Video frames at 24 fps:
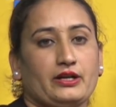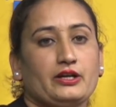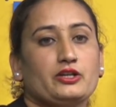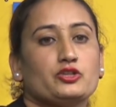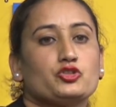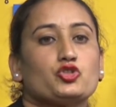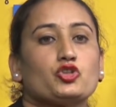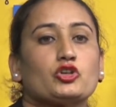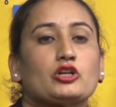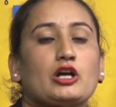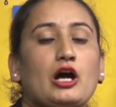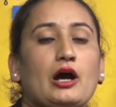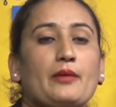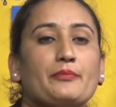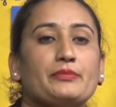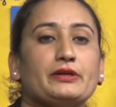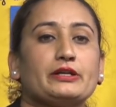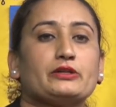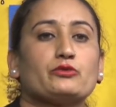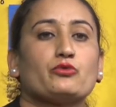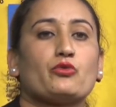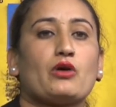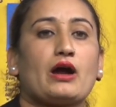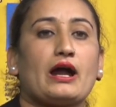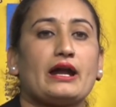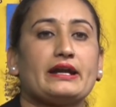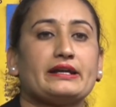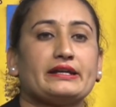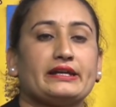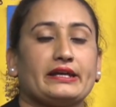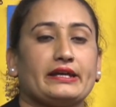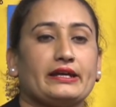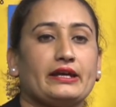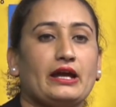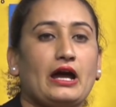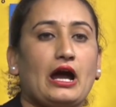To complete one
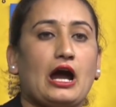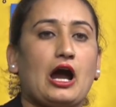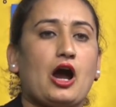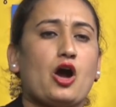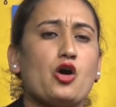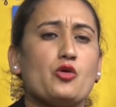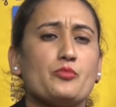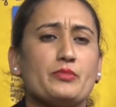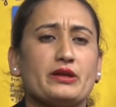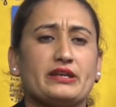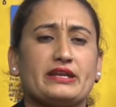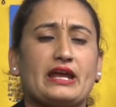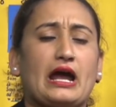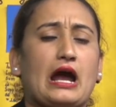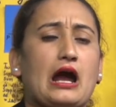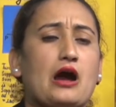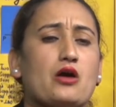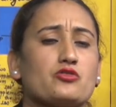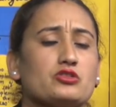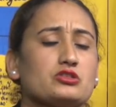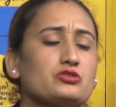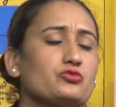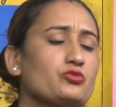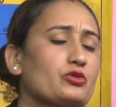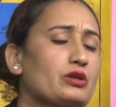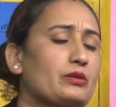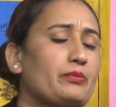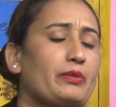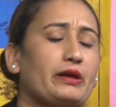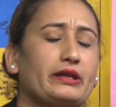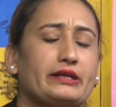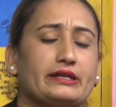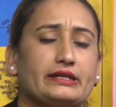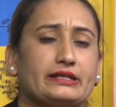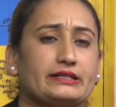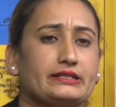day, how many hours will be
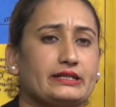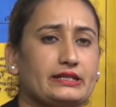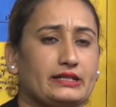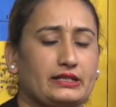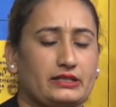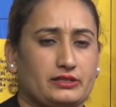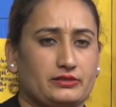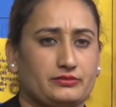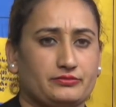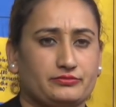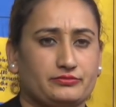needed?